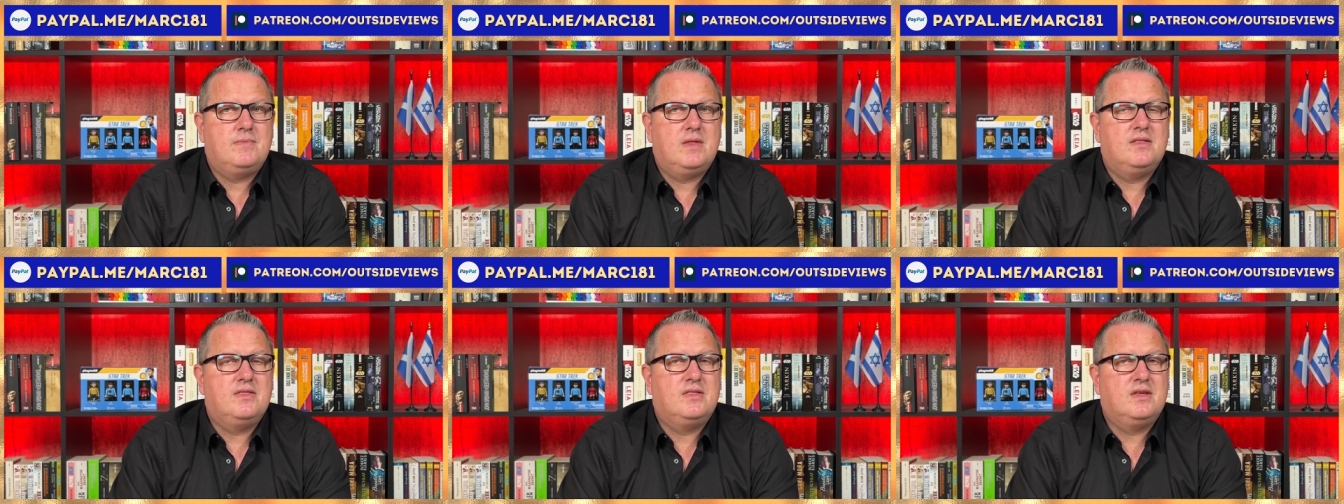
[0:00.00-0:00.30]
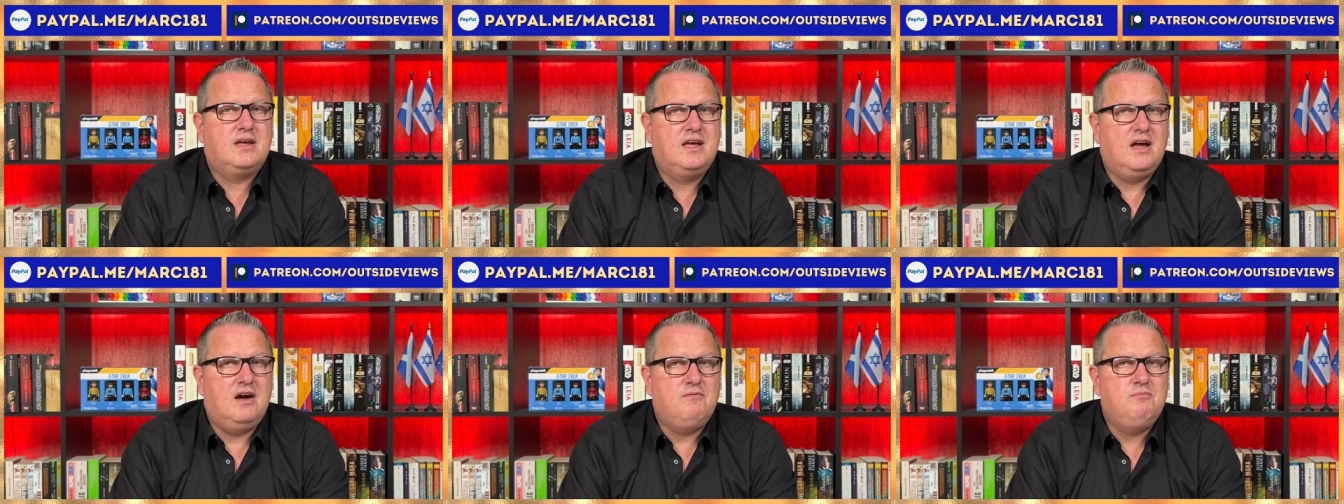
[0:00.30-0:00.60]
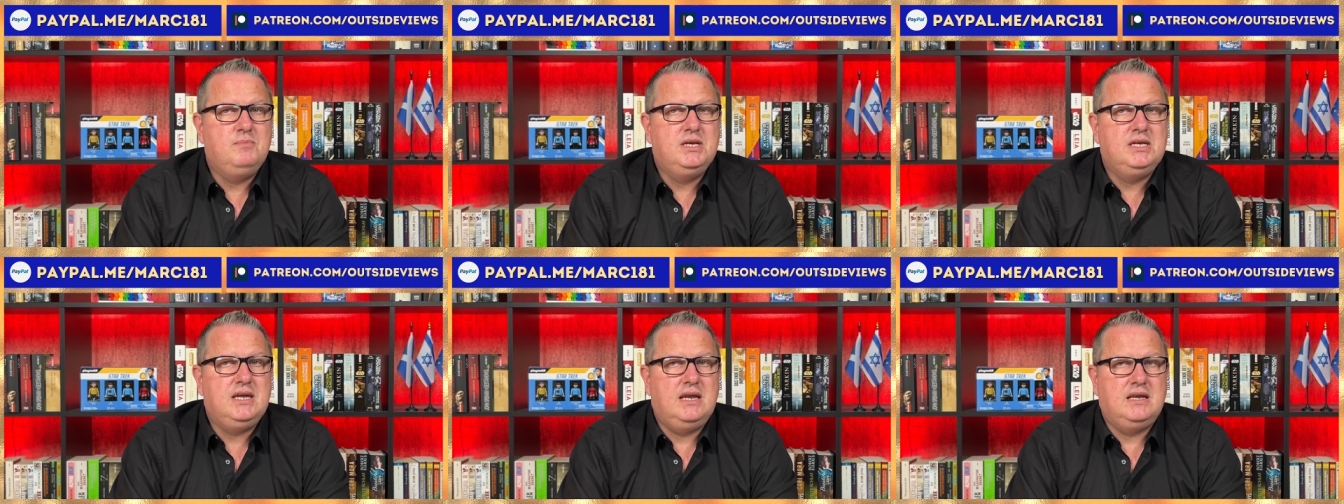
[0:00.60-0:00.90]
"The
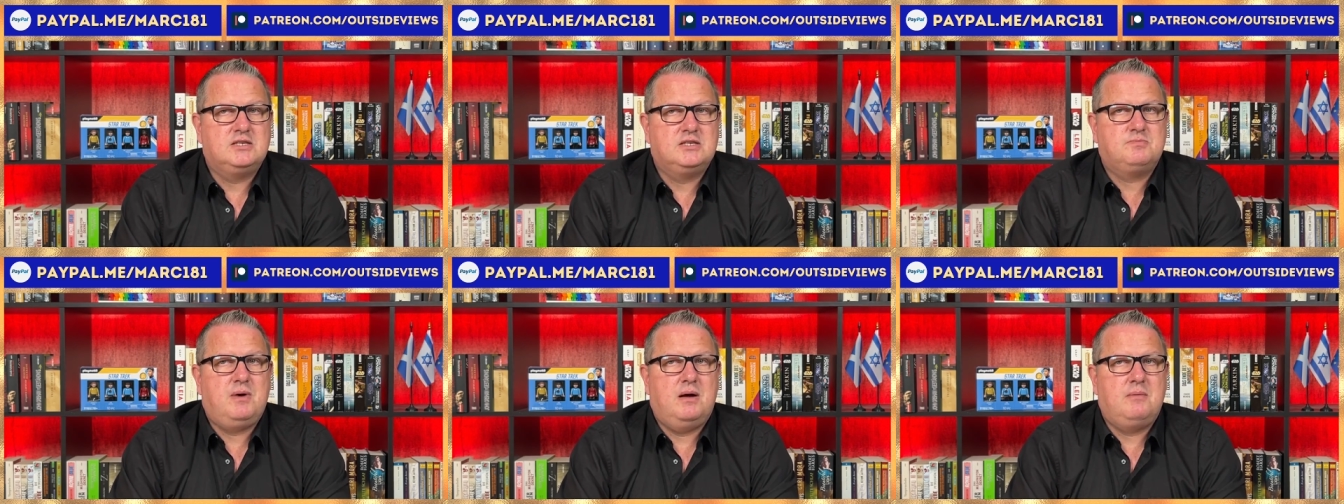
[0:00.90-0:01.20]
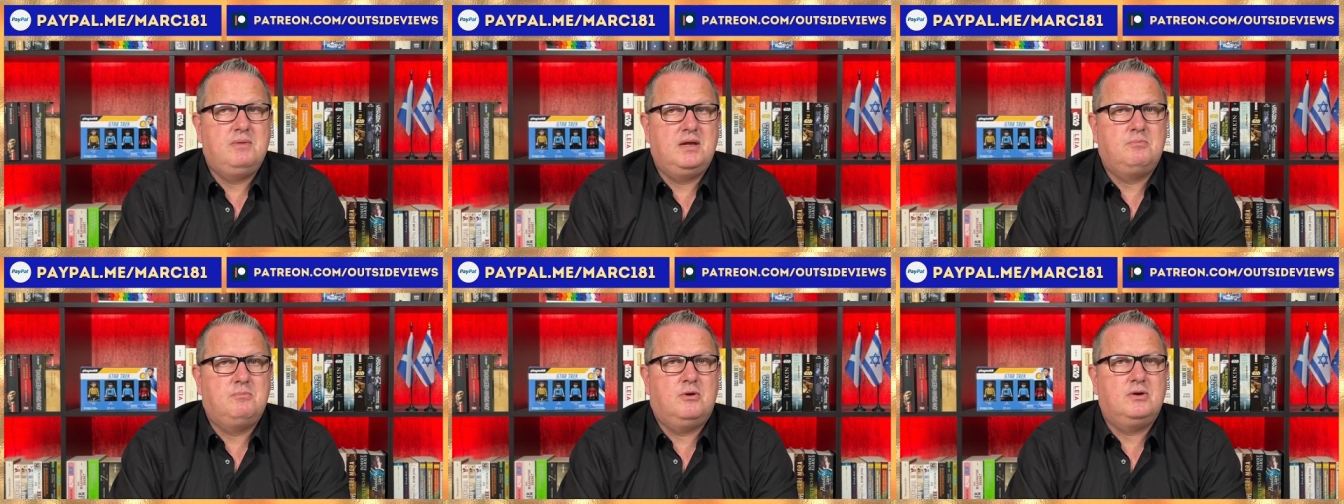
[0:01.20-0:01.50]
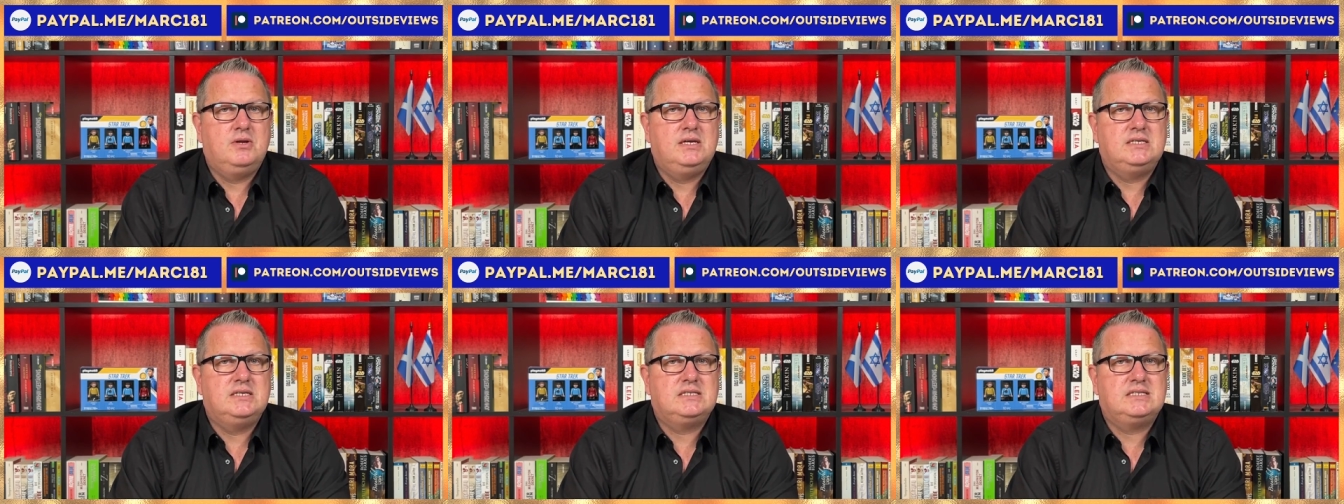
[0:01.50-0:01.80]
government and its public
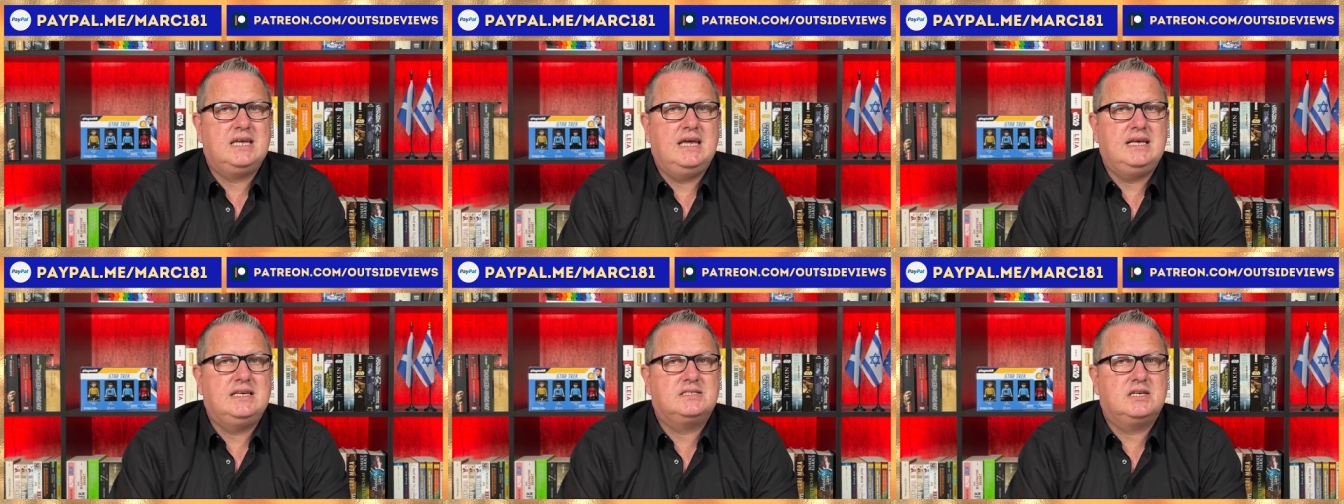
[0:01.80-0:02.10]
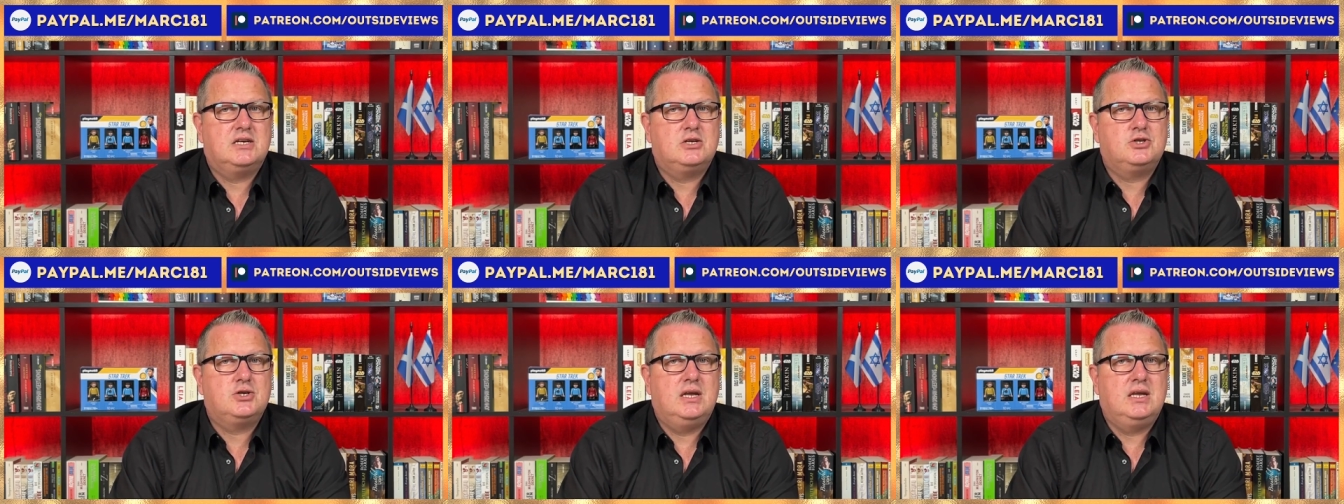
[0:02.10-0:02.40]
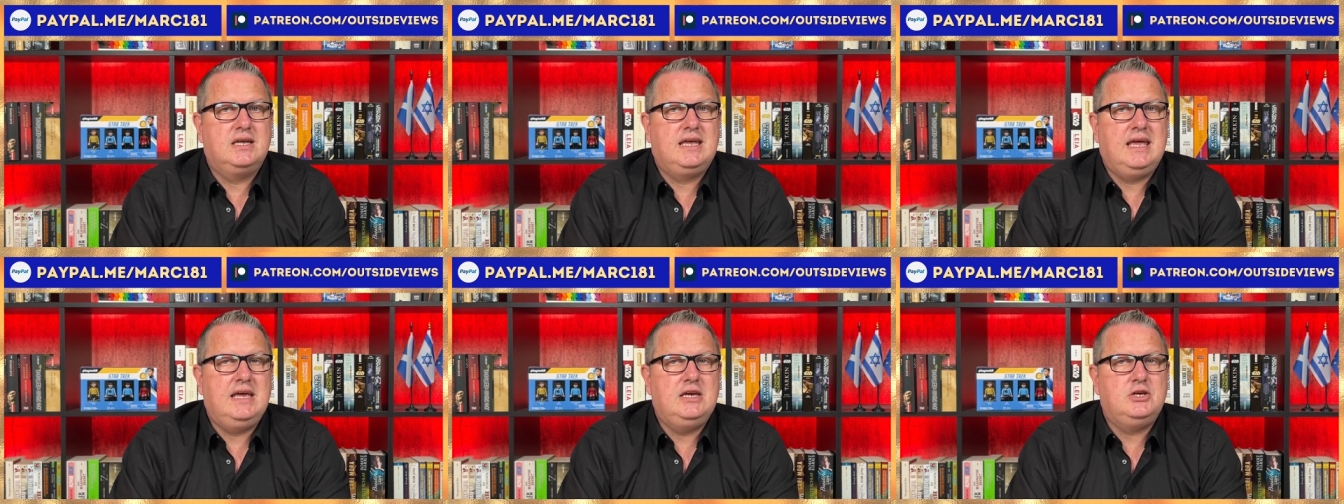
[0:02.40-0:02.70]
bodies take such
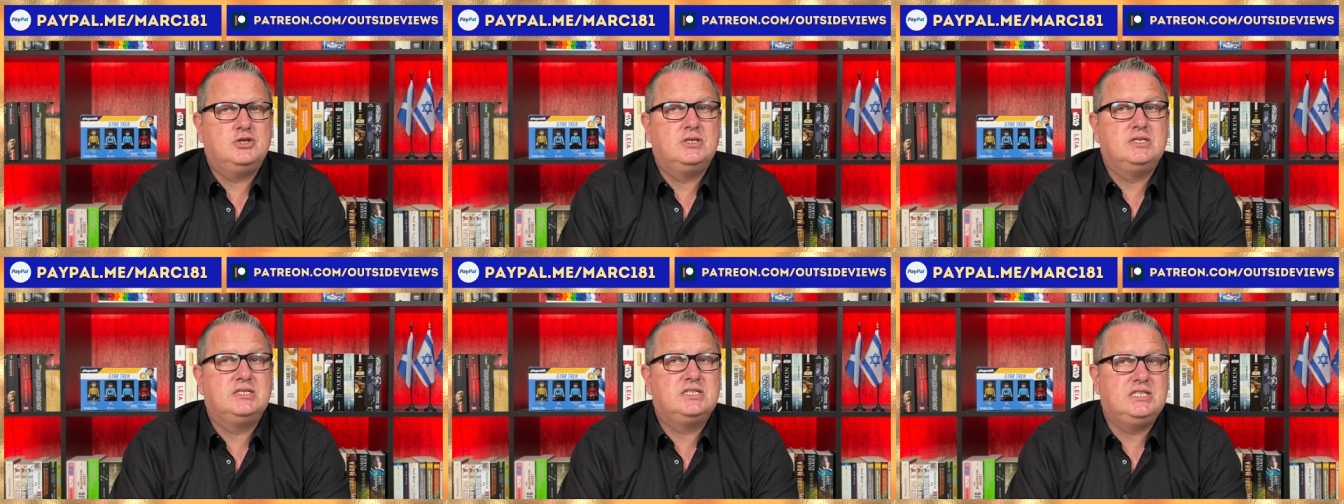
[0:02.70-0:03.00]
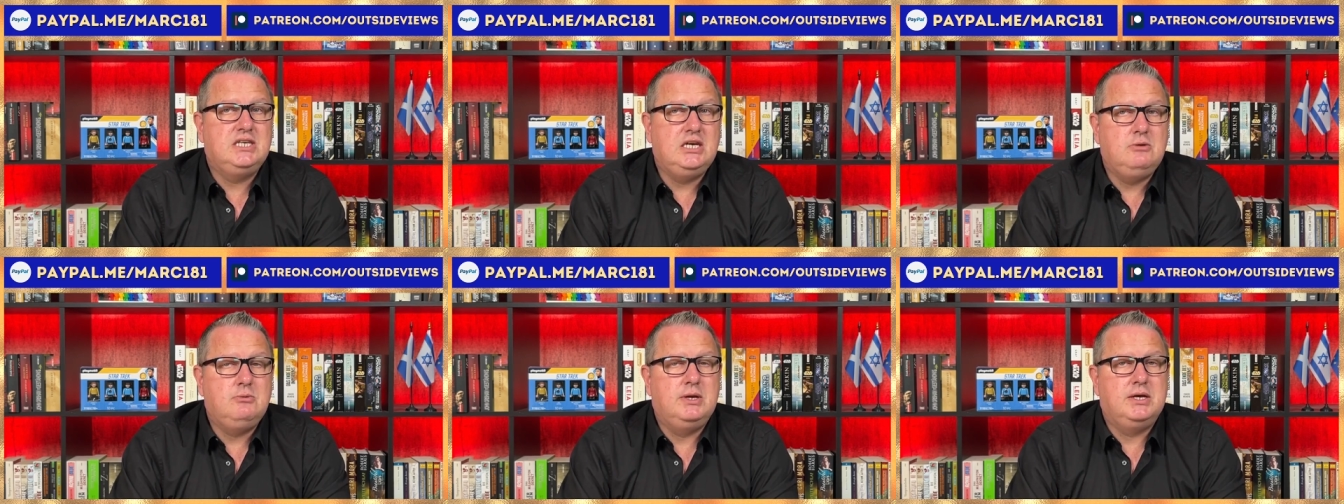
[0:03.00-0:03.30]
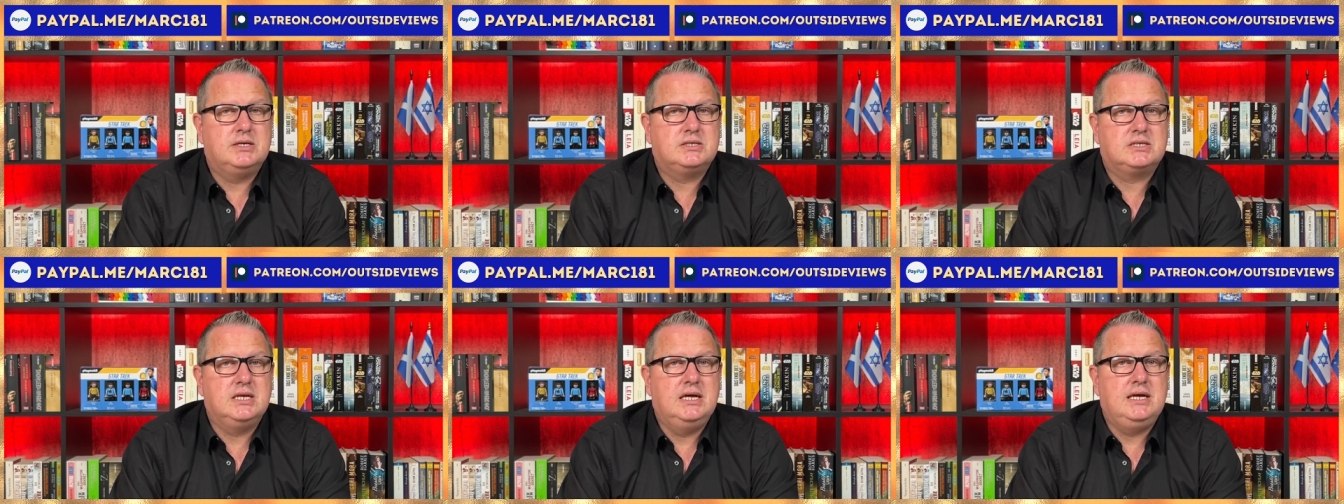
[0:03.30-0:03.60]
allegations
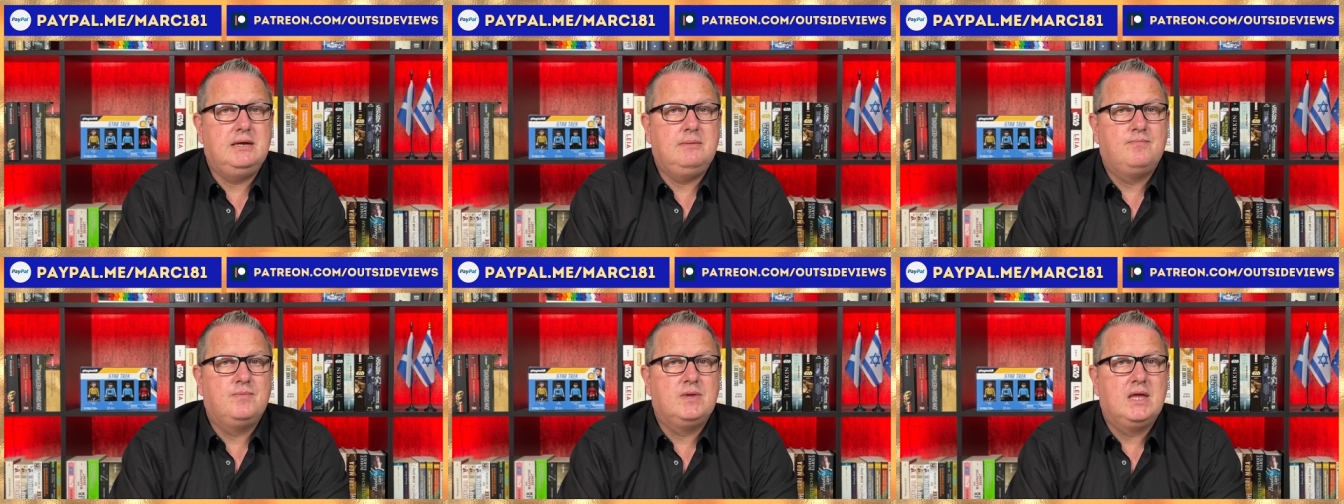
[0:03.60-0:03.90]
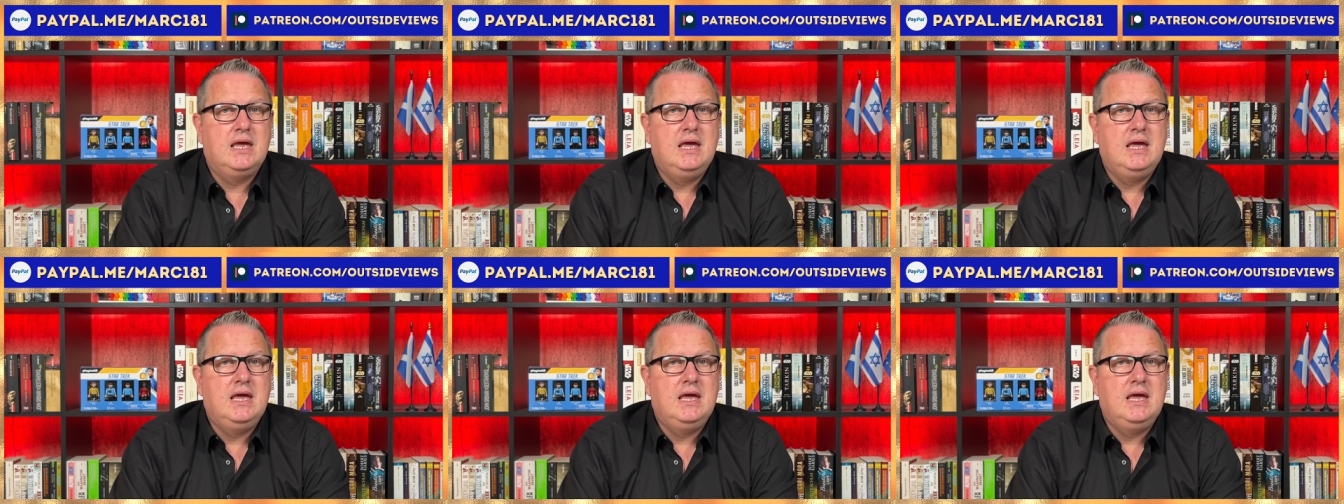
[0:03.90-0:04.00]
seriously